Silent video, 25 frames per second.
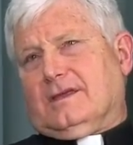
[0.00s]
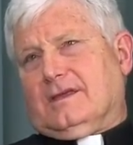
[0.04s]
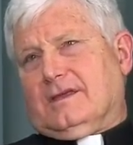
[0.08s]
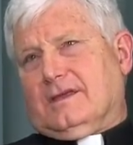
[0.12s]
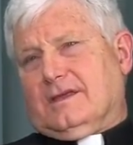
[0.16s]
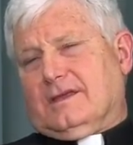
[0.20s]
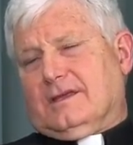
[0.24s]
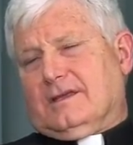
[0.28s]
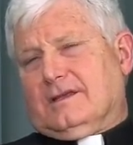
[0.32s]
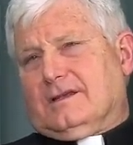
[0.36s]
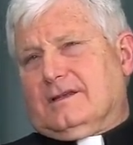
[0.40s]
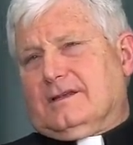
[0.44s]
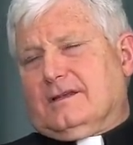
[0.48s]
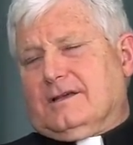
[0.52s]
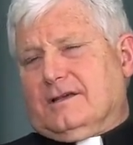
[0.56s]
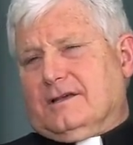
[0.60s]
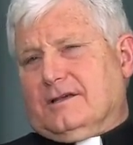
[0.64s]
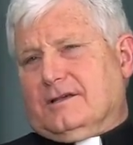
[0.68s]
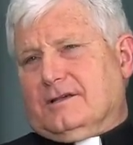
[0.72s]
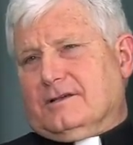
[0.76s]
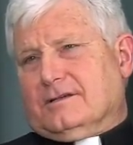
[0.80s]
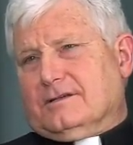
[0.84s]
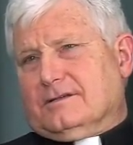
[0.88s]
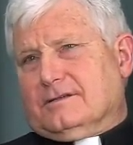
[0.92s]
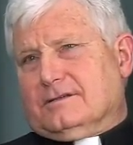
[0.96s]
And
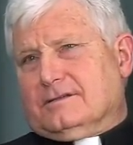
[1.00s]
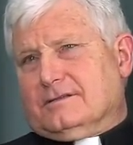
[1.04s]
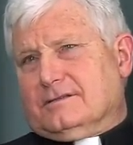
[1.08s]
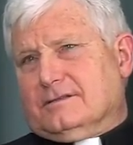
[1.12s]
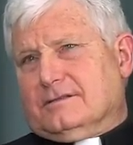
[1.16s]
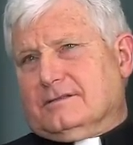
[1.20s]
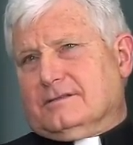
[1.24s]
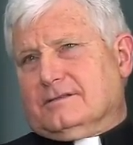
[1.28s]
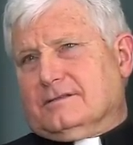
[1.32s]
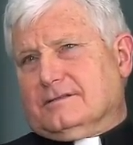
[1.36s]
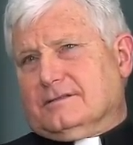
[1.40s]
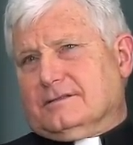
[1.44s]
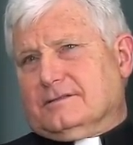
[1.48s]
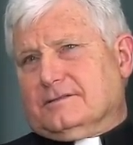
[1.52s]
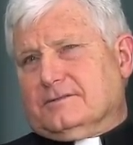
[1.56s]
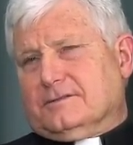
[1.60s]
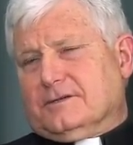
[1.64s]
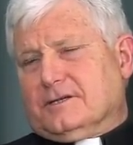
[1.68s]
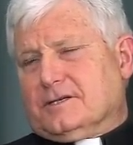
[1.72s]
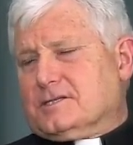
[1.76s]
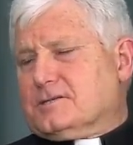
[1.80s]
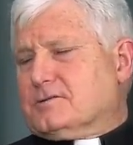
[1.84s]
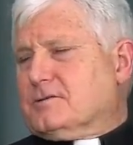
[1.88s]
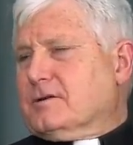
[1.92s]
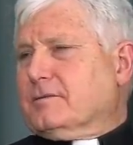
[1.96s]
they were
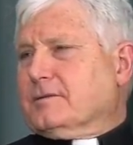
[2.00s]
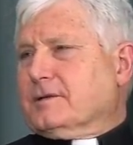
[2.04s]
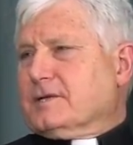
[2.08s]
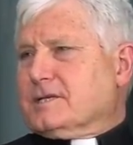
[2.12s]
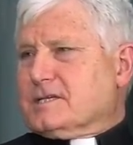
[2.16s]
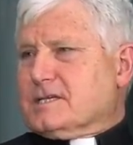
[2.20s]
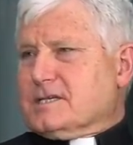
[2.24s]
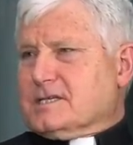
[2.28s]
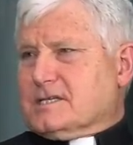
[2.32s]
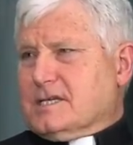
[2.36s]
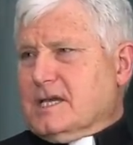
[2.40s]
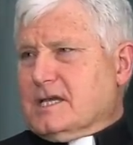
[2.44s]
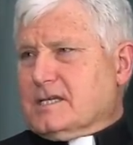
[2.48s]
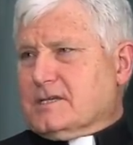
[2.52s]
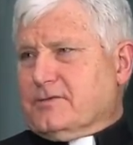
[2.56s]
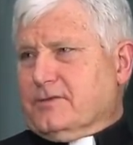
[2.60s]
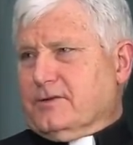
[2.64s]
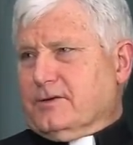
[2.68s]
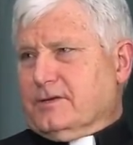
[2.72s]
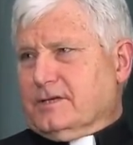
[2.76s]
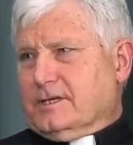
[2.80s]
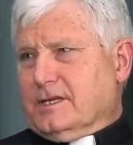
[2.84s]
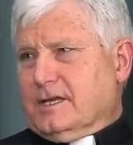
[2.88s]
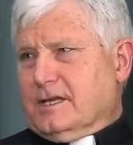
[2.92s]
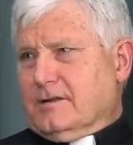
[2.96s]
extremely
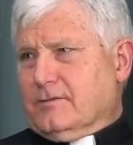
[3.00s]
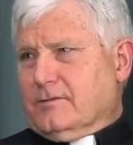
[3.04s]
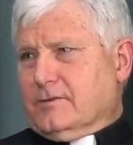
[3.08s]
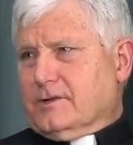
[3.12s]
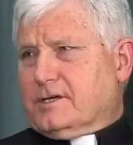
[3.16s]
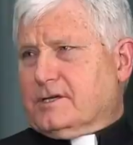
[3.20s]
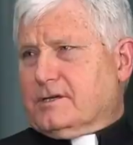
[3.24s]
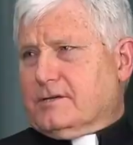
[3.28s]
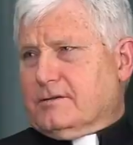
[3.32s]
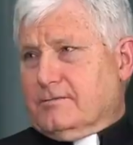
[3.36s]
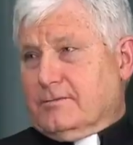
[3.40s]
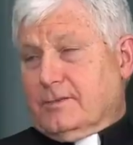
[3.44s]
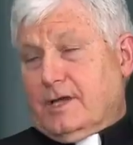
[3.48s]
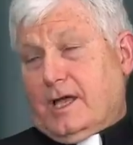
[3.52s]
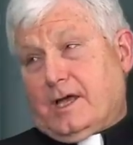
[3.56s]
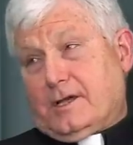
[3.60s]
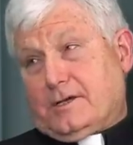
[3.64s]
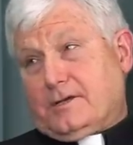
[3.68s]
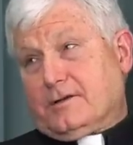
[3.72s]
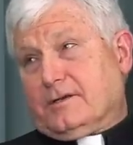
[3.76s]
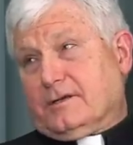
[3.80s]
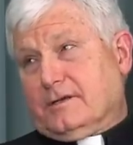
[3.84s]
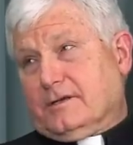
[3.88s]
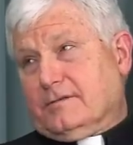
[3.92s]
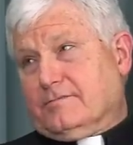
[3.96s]
successful in that, which
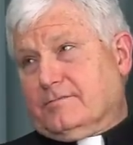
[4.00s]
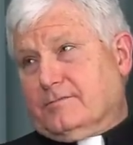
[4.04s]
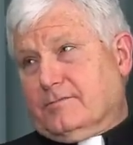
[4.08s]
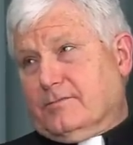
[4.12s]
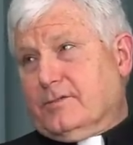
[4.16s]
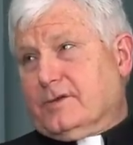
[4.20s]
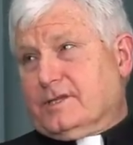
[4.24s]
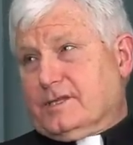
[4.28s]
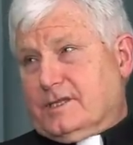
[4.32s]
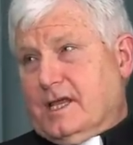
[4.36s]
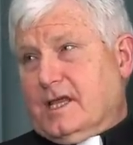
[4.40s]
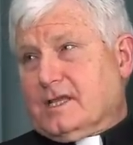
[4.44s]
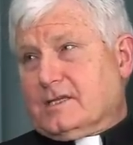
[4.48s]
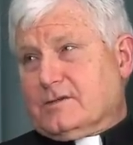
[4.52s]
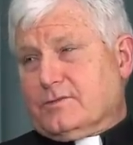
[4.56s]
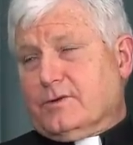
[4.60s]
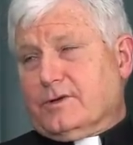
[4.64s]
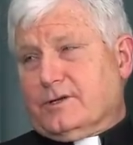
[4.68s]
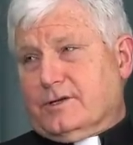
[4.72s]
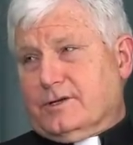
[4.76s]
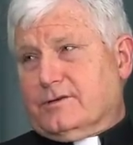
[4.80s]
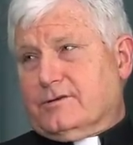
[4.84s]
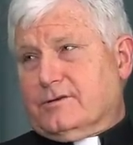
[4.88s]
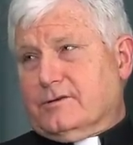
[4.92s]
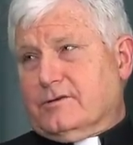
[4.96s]
actually, that's
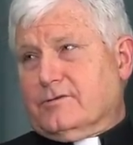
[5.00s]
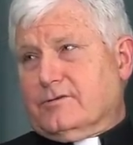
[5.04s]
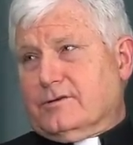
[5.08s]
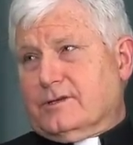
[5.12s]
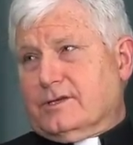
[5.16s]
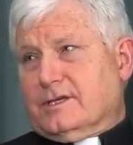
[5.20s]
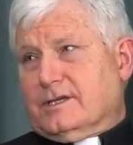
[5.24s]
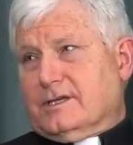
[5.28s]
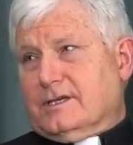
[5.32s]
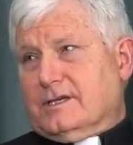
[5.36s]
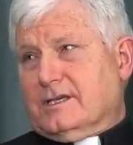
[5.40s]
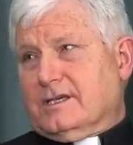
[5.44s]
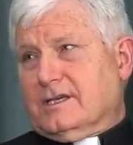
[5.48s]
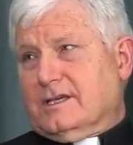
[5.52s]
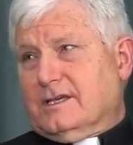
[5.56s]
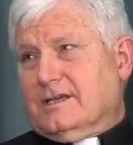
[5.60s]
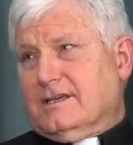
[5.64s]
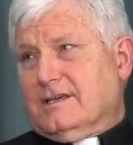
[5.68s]
what drew the